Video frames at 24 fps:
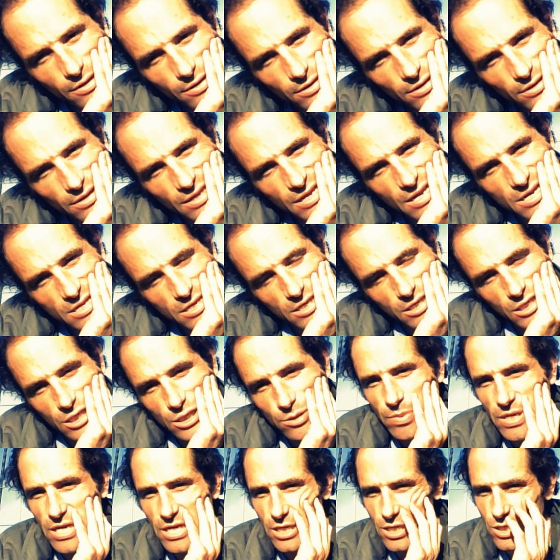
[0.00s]
need to
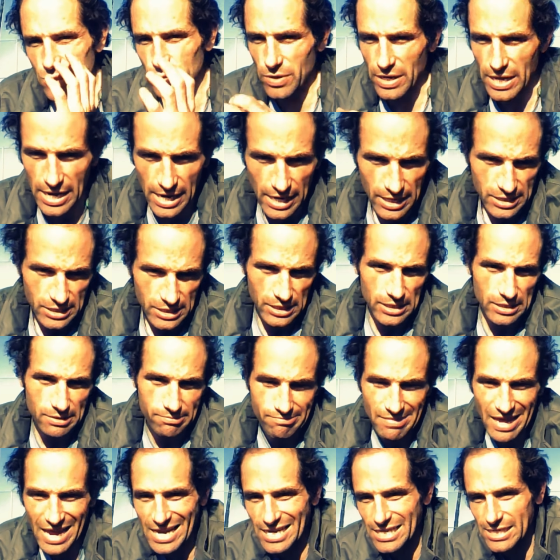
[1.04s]
speak to an agent
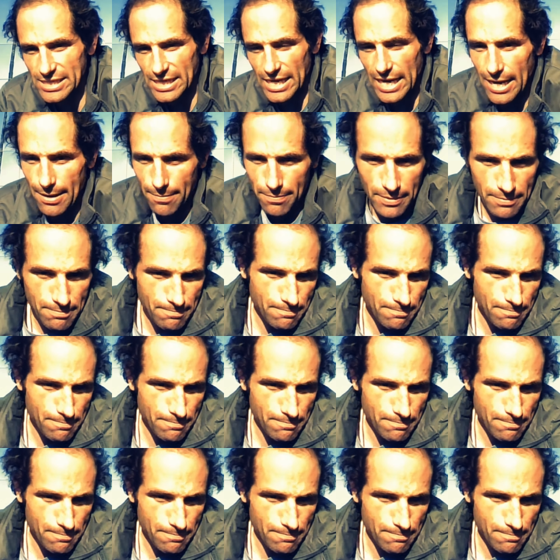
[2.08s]
ASAP.